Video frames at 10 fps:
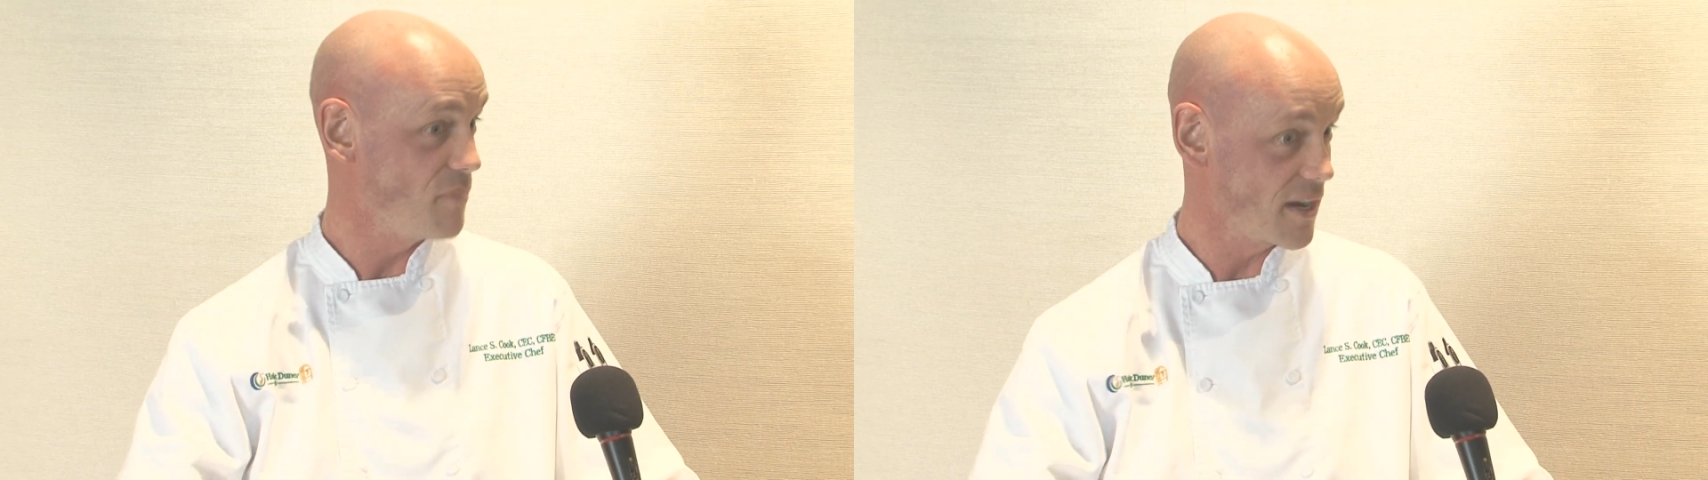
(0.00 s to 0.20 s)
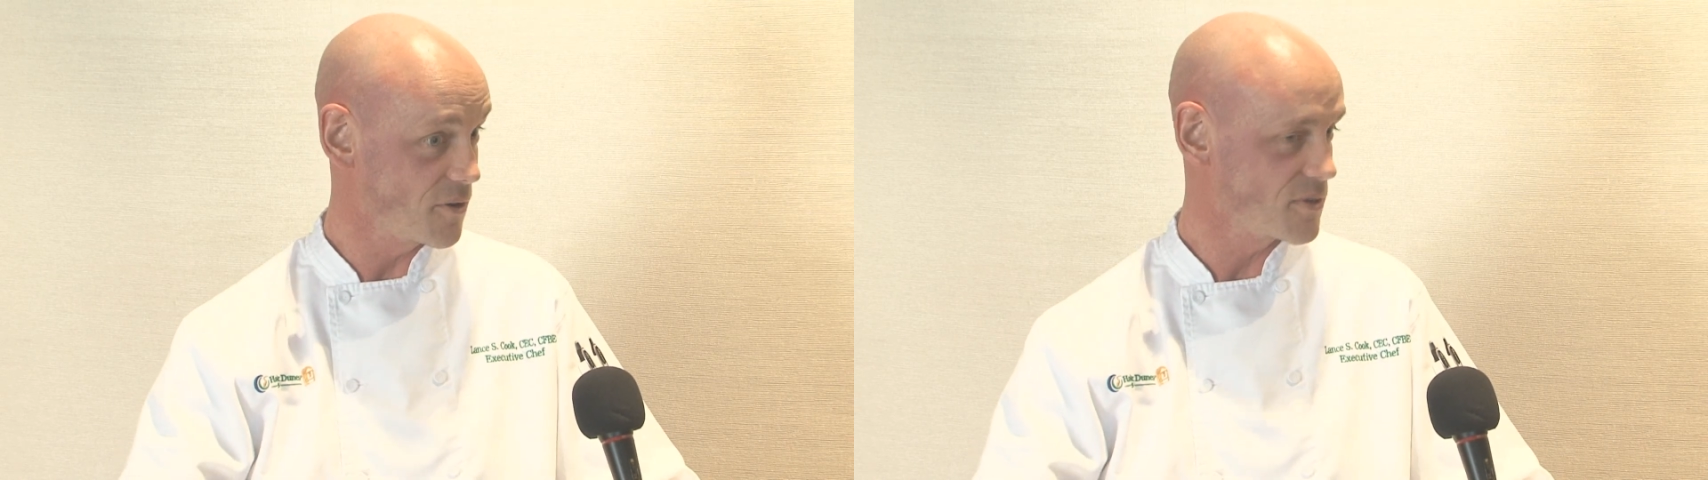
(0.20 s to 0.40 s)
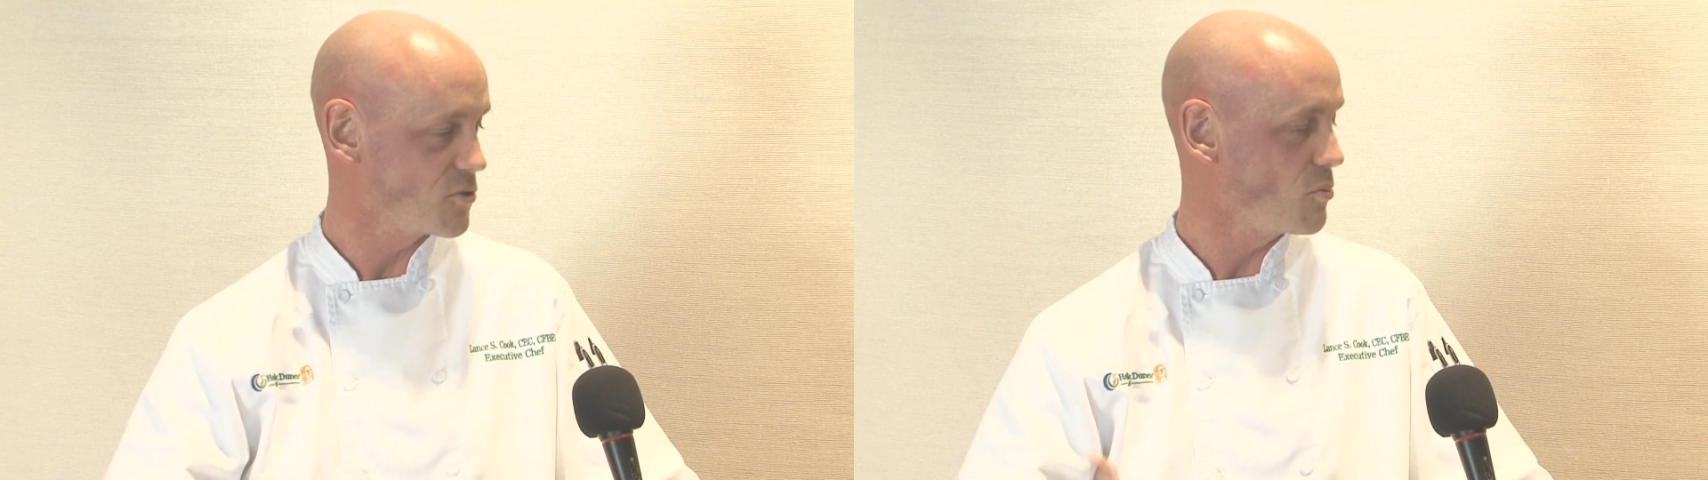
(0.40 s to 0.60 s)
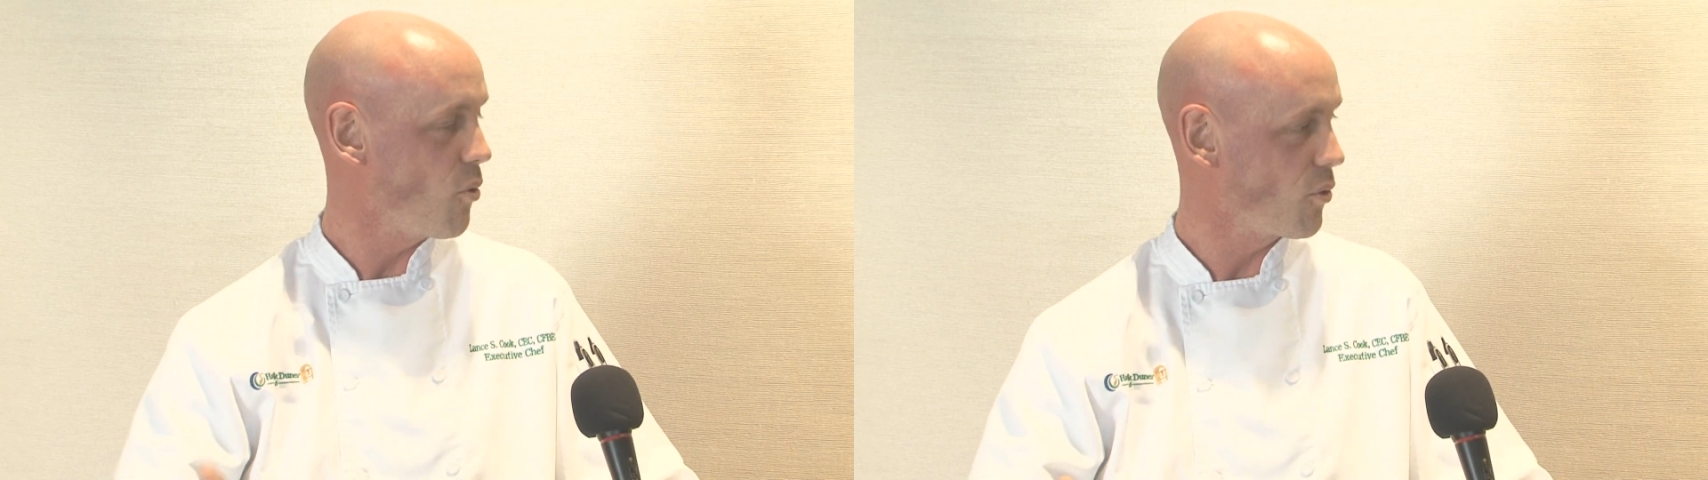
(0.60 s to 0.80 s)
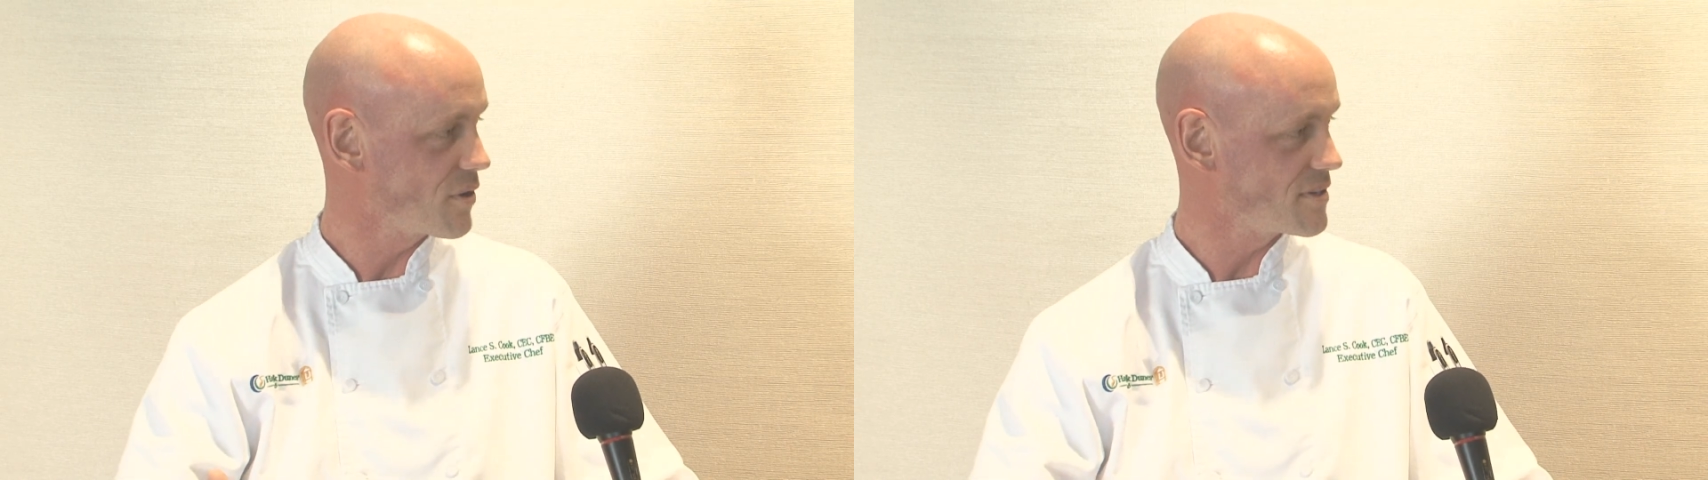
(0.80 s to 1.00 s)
better and do more